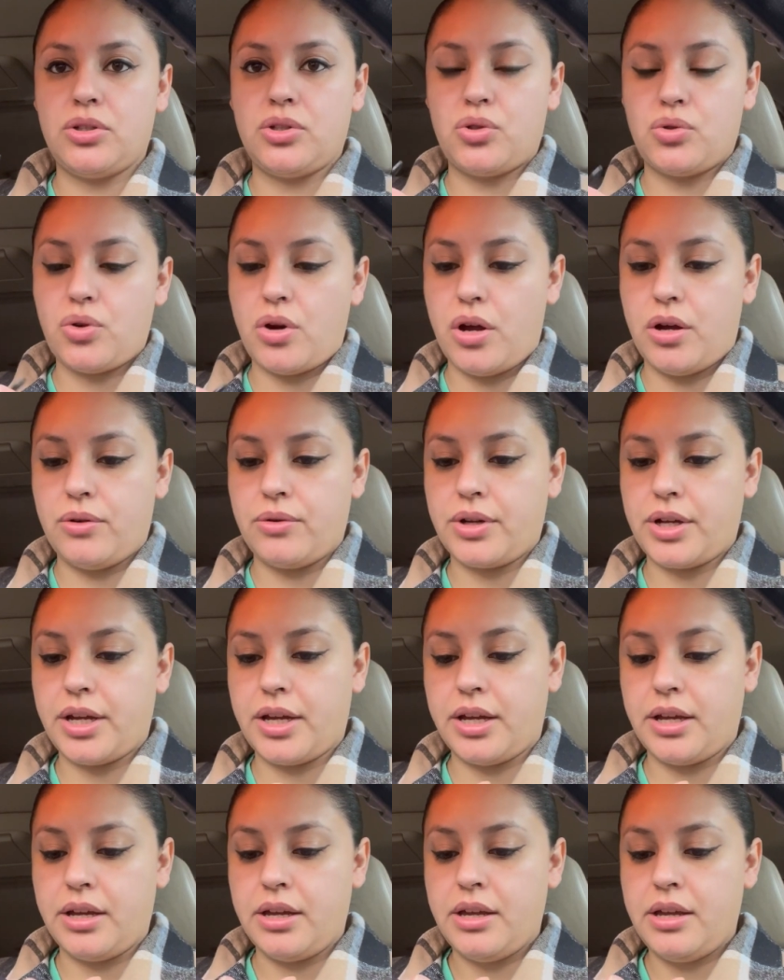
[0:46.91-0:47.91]
draw,
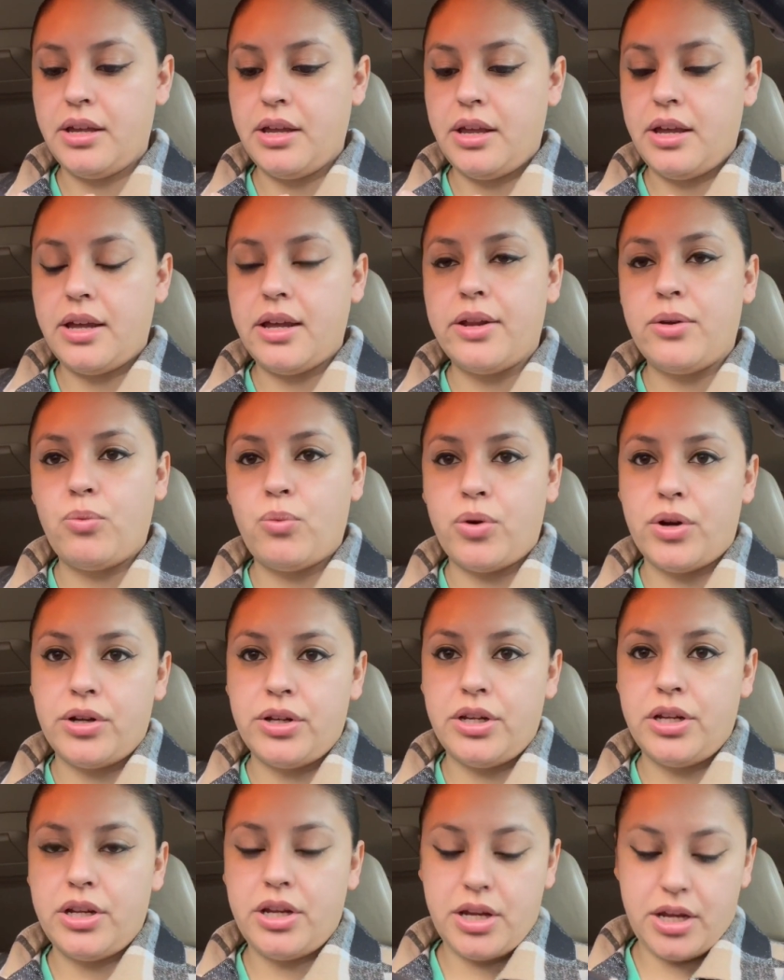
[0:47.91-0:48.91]
okay, in
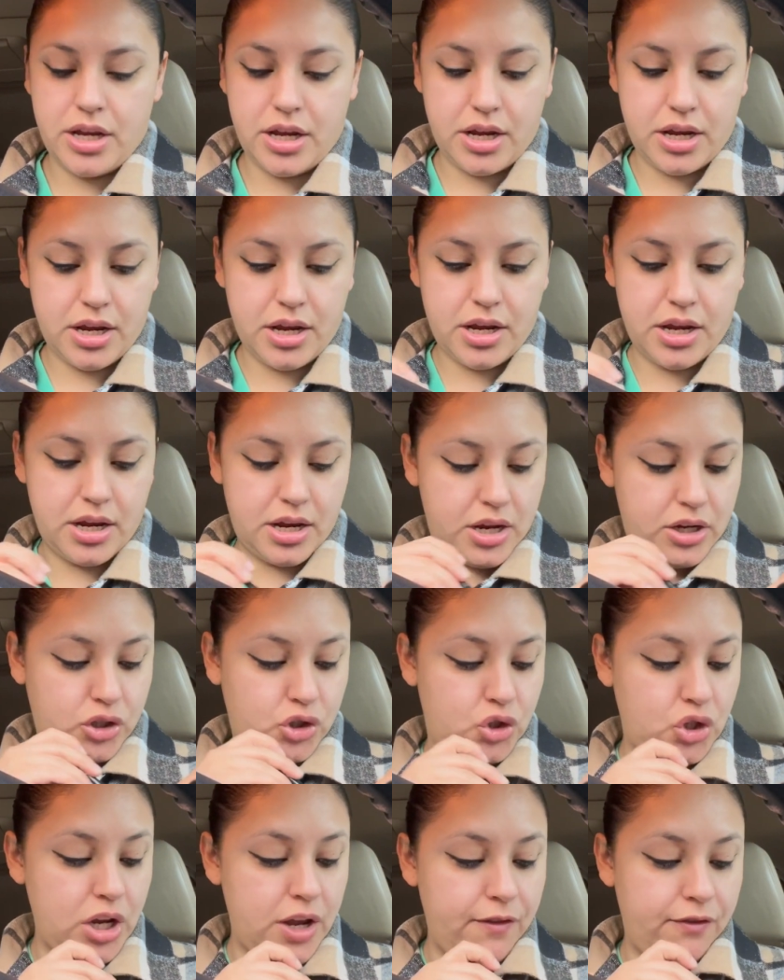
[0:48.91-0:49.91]
one
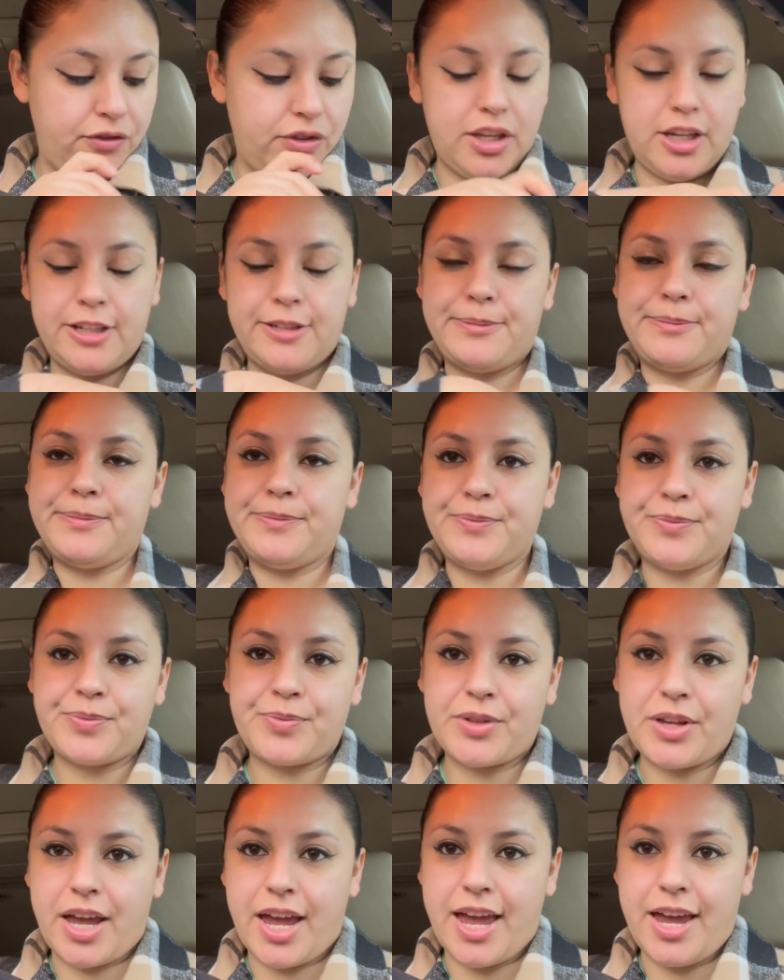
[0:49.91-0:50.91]
shift.
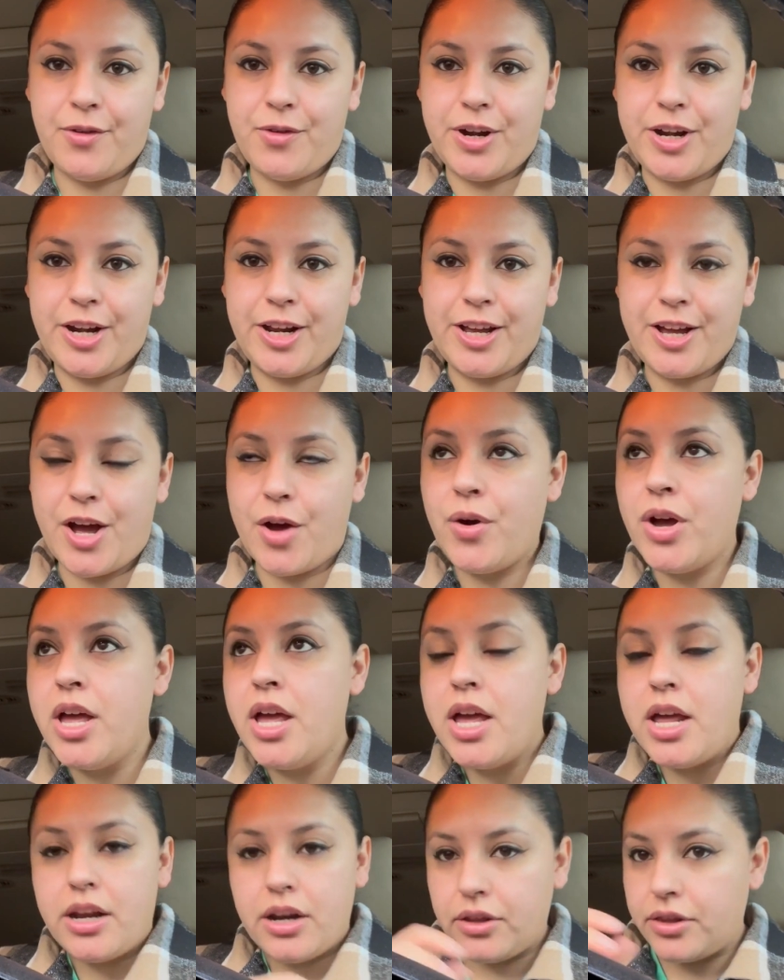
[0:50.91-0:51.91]
Okay, ready to go?
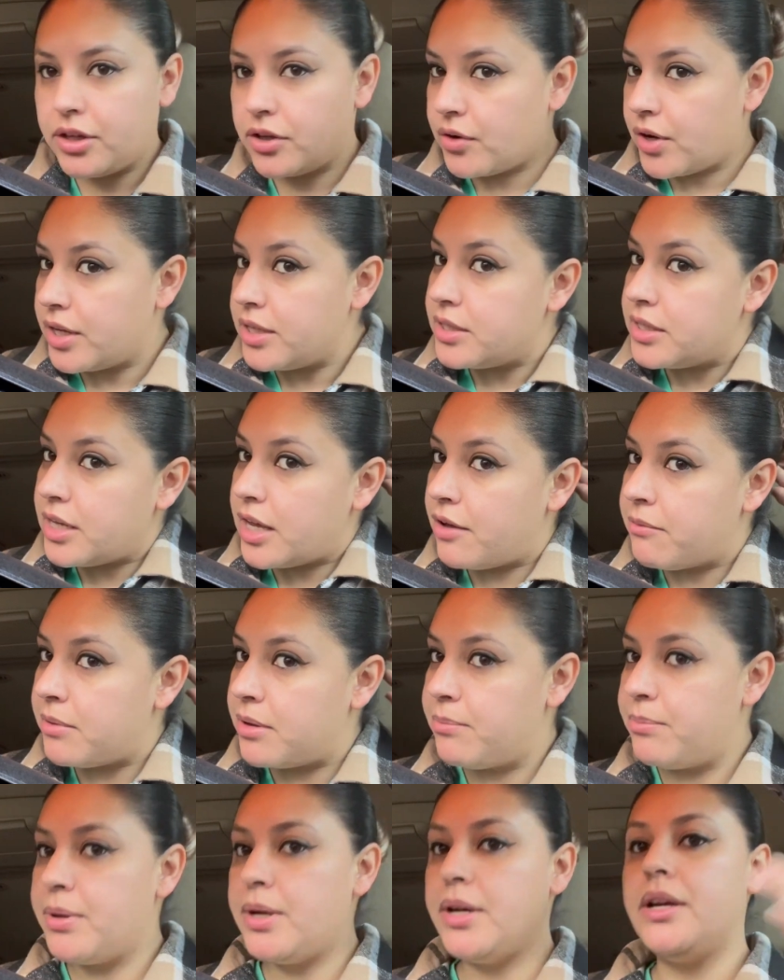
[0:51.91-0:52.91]
Nothing crazy. I have my
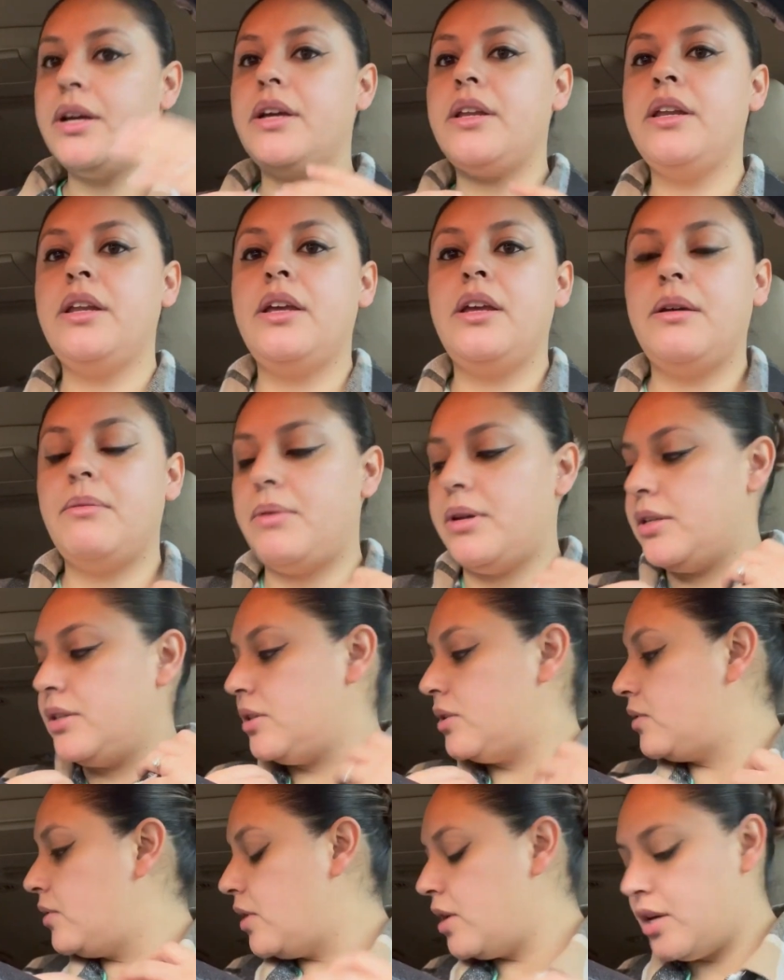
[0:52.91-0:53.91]
bun, my
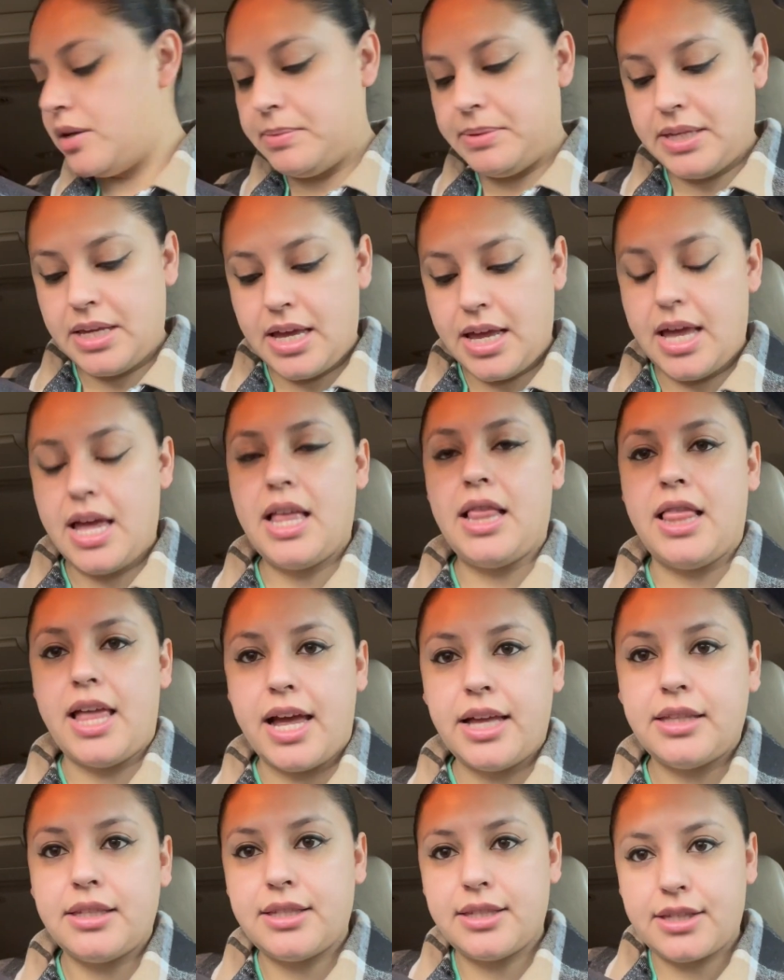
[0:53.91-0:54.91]
scrubs.
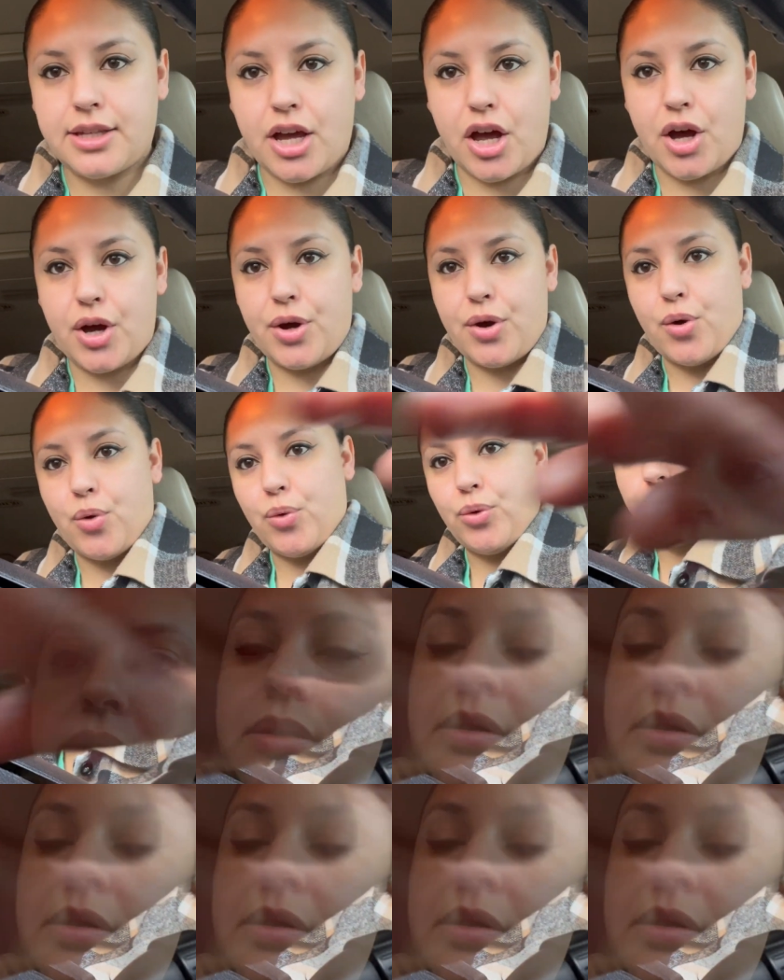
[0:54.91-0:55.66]
Let's go.